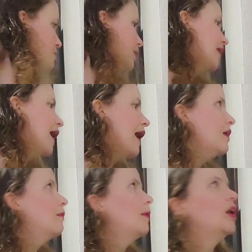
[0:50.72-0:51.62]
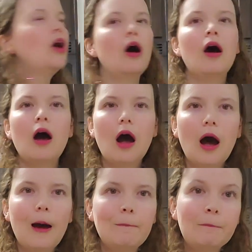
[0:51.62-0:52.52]
my cat, never
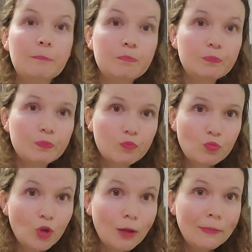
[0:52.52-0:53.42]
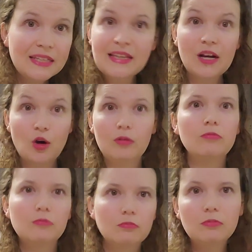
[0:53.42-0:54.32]
mind. Because I don't
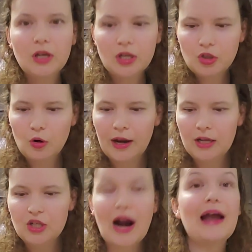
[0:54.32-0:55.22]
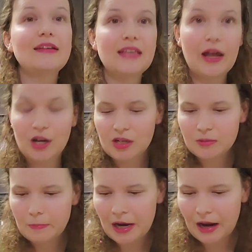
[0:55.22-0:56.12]
enjoy dry ciders,
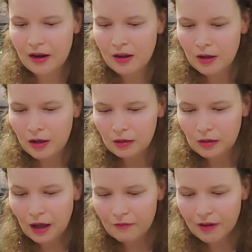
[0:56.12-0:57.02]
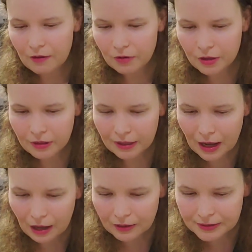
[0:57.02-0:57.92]
but I love everything
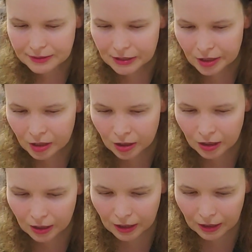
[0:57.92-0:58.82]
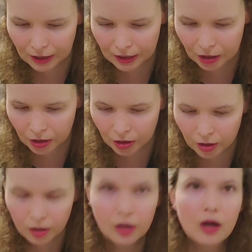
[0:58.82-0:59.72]
else. And
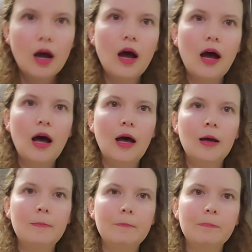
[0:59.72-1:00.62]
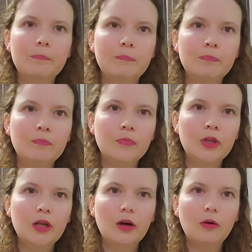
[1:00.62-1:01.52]
I
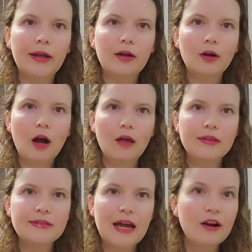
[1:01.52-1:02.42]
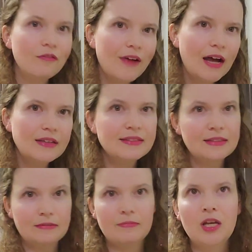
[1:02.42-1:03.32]
go to all the cider fests
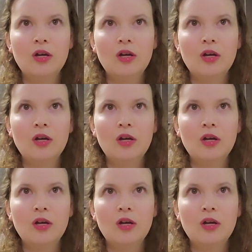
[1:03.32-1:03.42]
and